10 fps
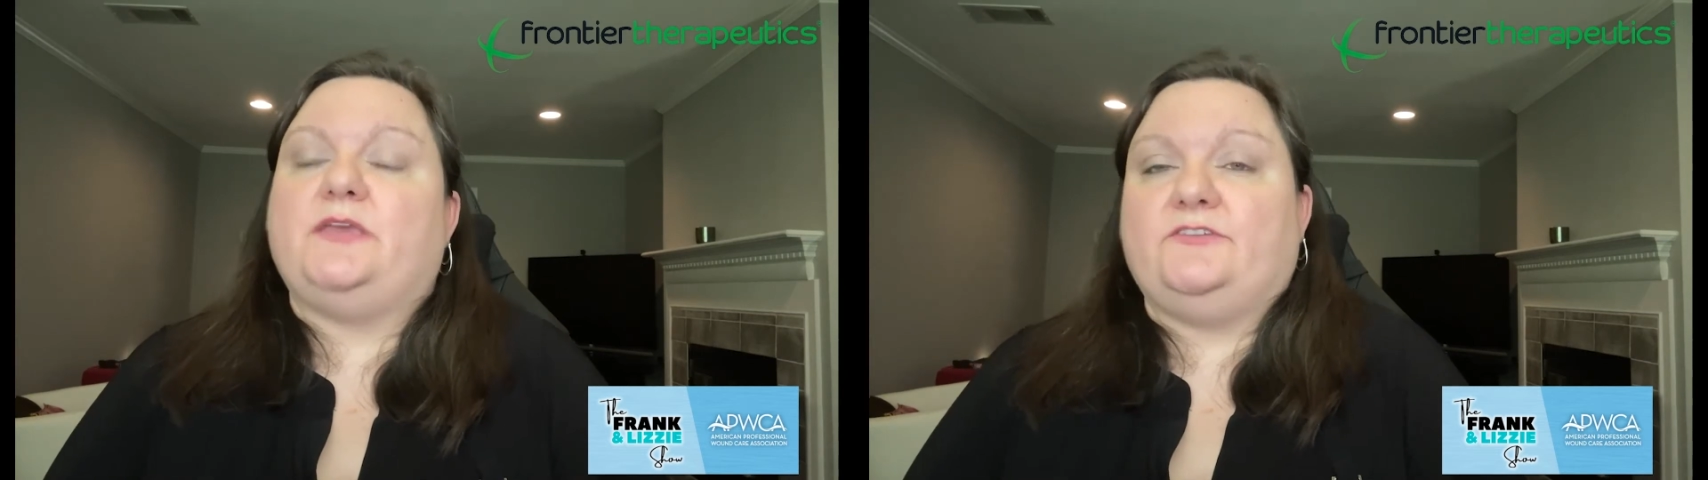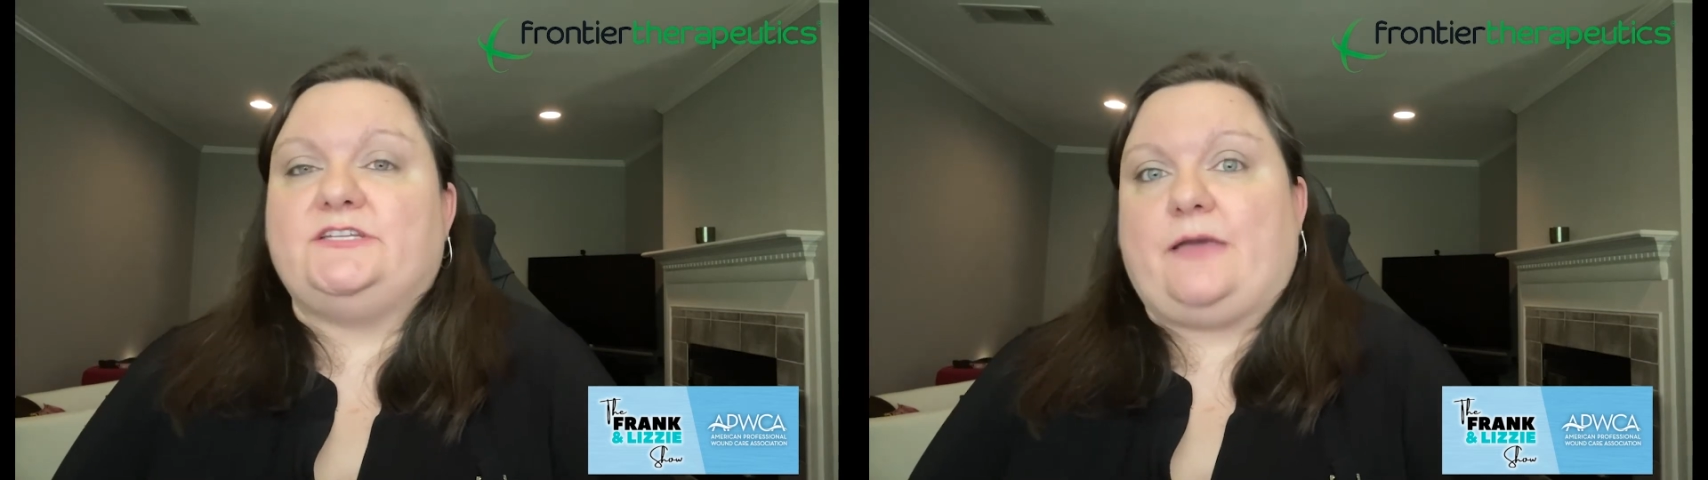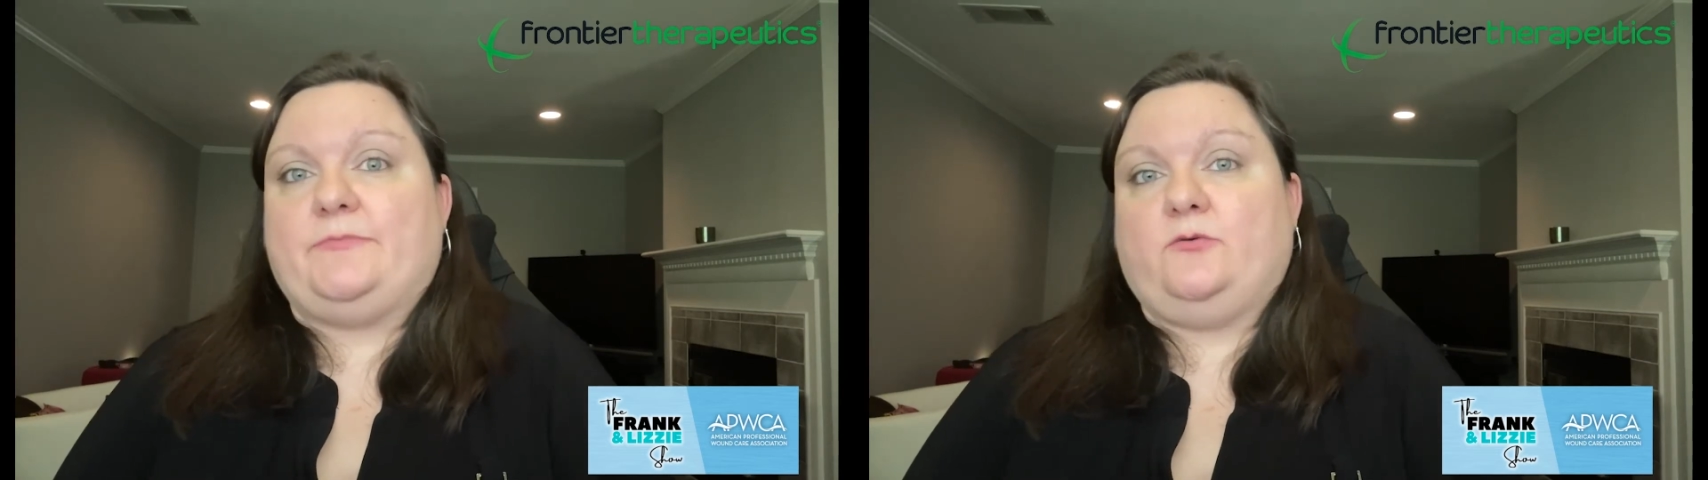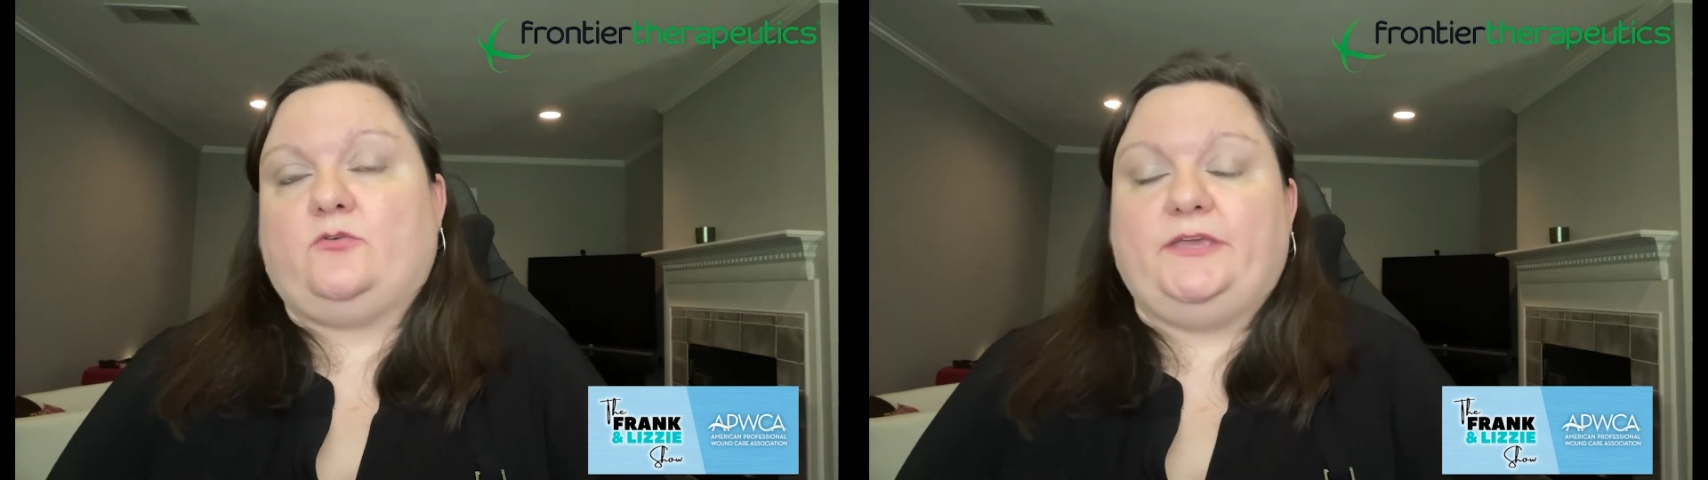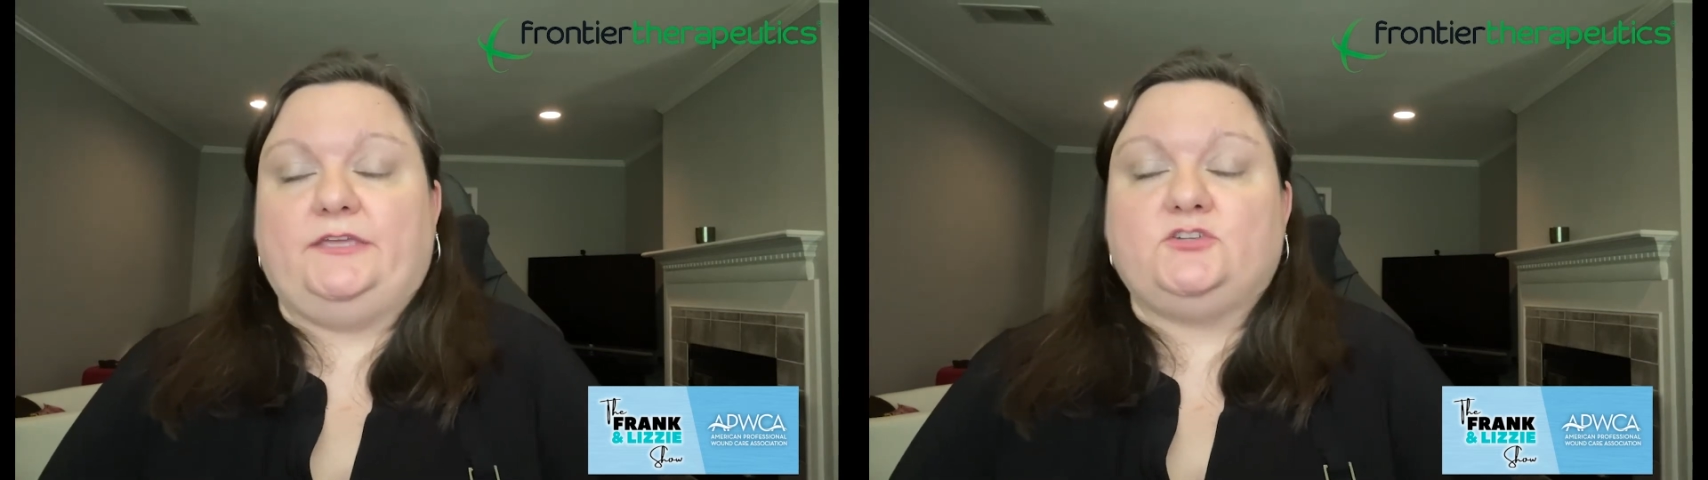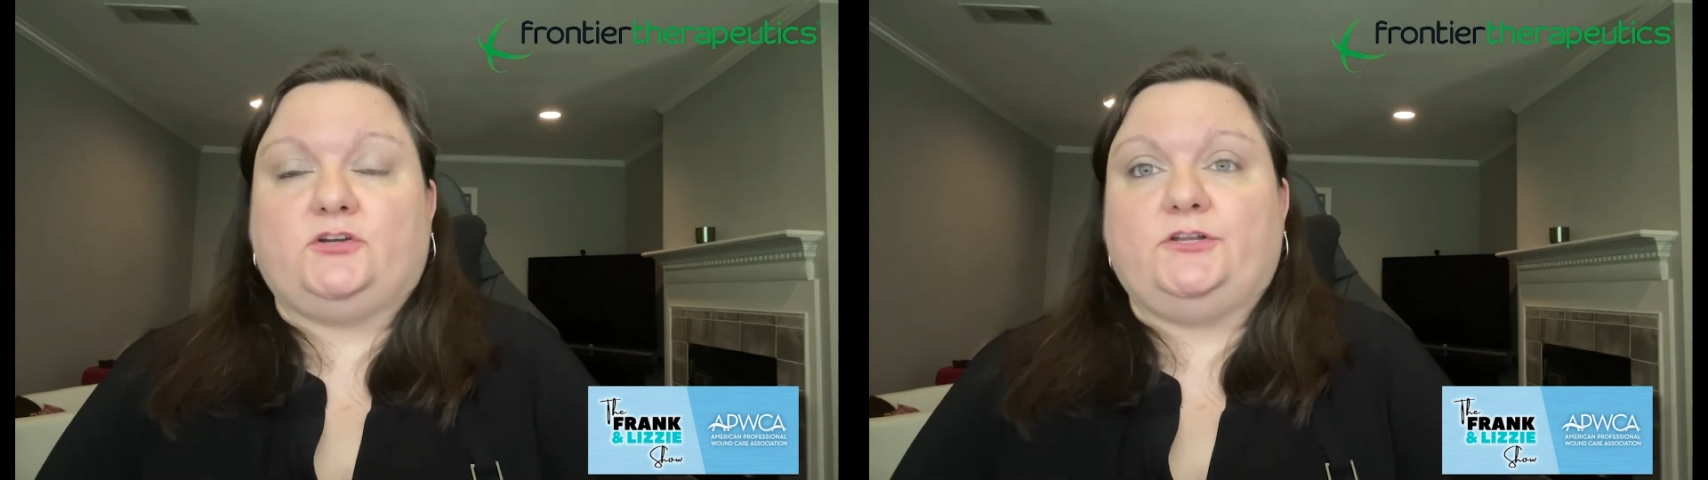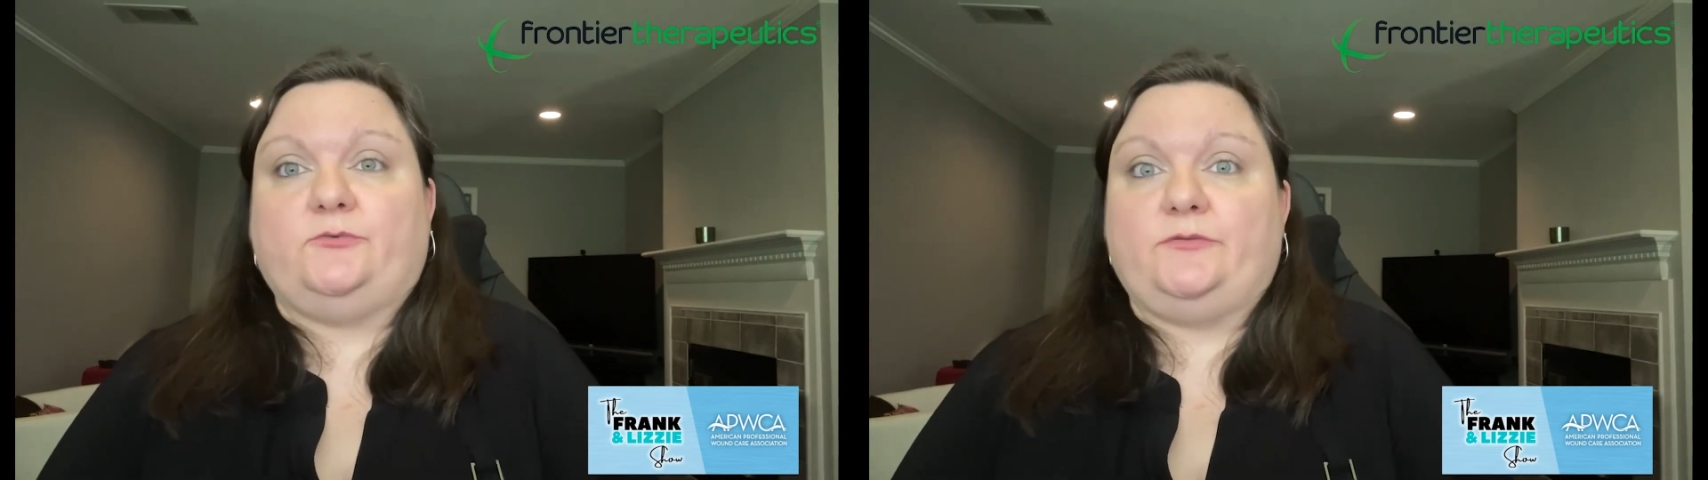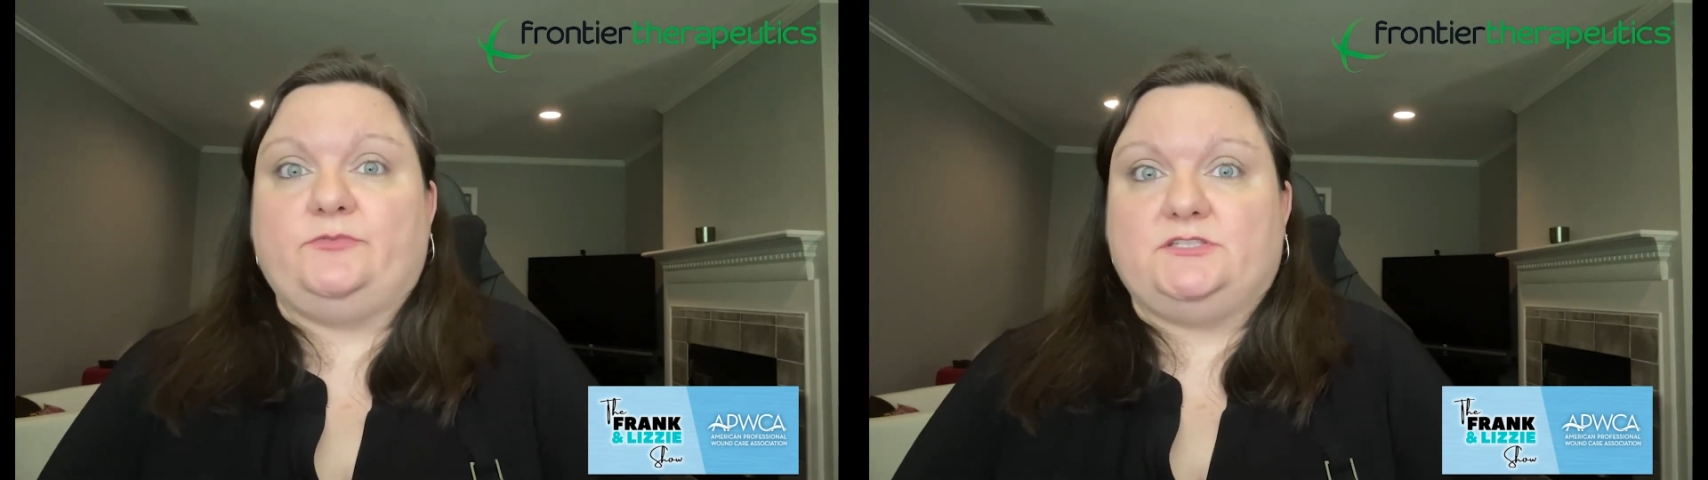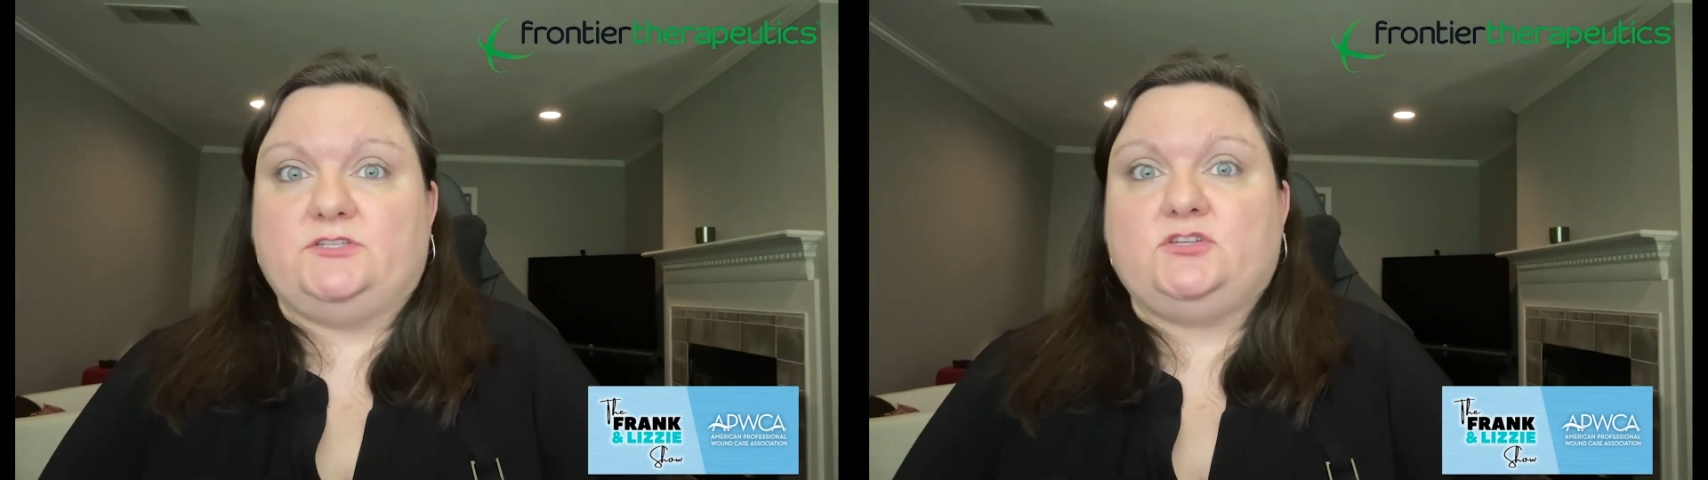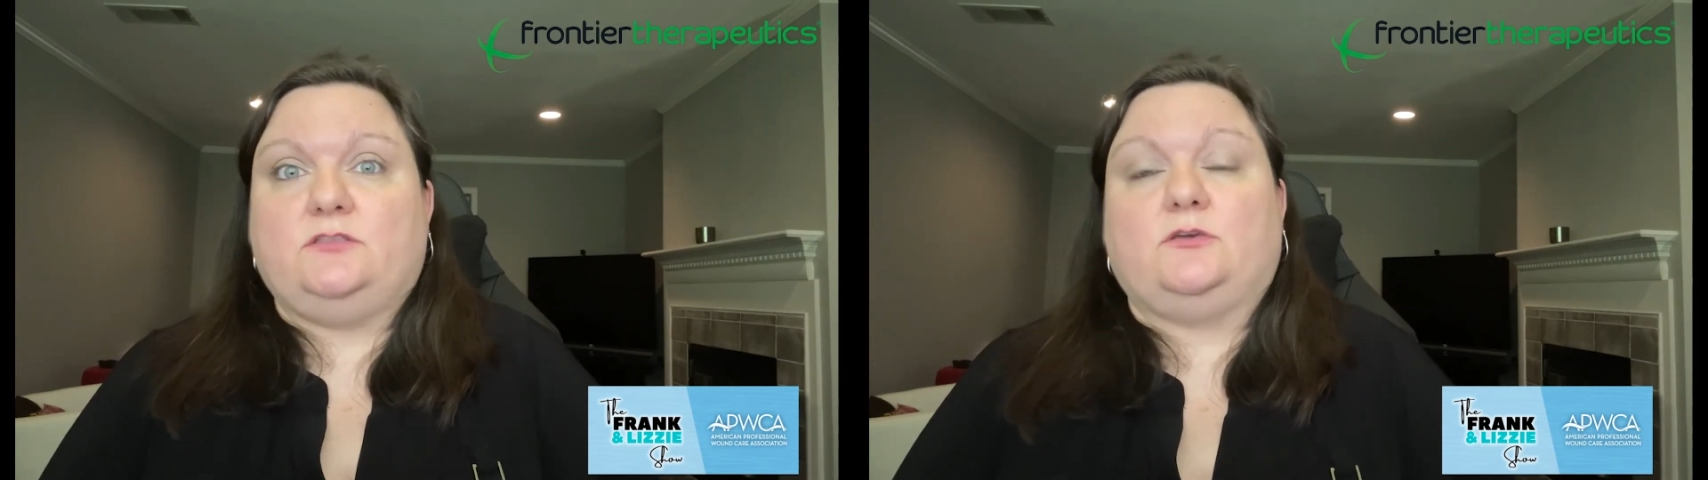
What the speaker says: every time they were being turned and repositioned,